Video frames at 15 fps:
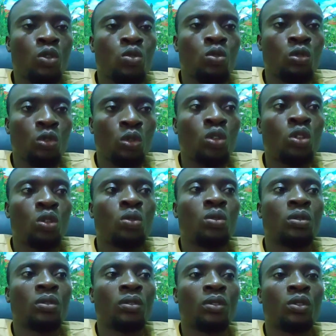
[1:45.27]
know you
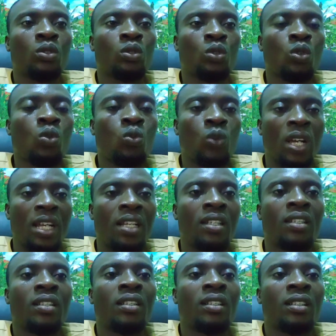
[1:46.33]
so well,
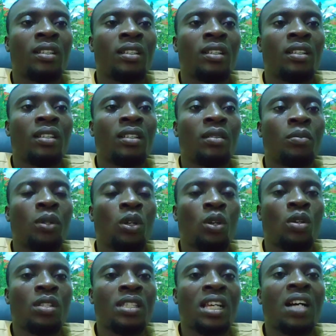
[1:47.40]

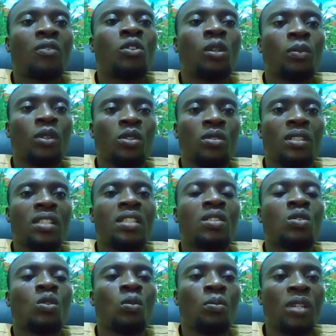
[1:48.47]
because they have no opportunity
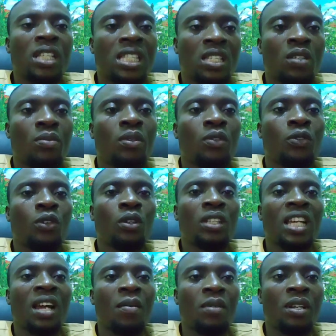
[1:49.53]
to meet you before
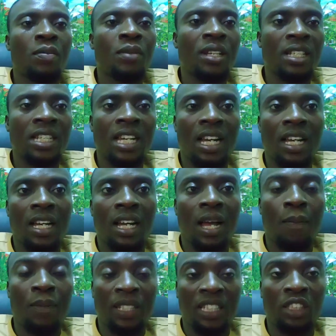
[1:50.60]
they make their
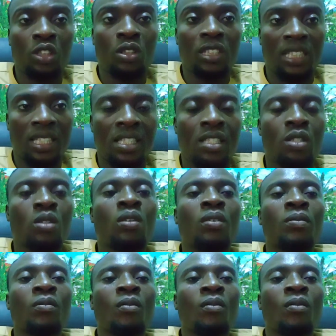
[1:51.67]
application decision.